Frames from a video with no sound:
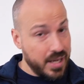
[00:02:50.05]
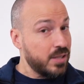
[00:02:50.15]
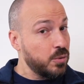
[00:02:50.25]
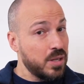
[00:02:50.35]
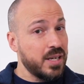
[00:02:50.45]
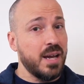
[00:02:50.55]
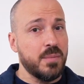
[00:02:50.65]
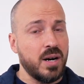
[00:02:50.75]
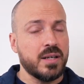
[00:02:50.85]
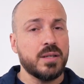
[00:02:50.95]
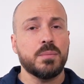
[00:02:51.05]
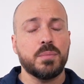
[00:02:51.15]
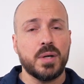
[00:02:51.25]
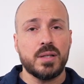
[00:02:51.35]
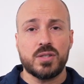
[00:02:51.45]
Yes, you can game on it,
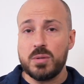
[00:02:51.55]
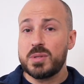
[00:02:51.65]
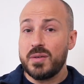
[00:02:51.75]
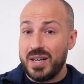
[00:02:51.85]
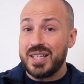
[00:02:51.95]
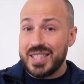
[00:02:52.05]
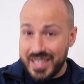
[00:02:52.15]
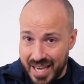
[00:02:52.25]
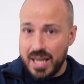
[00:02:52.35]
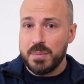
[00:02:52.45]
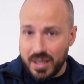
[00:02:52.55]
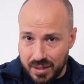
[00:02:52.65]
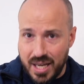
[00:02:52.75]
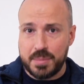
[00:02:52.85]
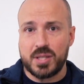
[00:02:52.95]
but in terms of a gaming
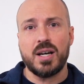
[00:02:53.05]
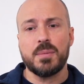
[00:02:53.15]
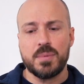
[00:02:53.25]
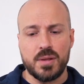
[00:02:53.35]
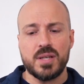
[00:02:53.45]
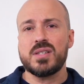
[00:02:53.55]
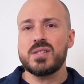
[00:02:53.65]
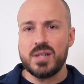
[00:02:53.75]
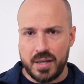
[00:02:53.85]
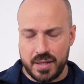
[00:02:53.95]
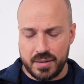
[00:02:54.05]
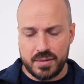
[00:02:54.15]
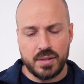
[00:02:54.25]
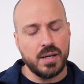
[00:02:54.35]
laptop, this is not it.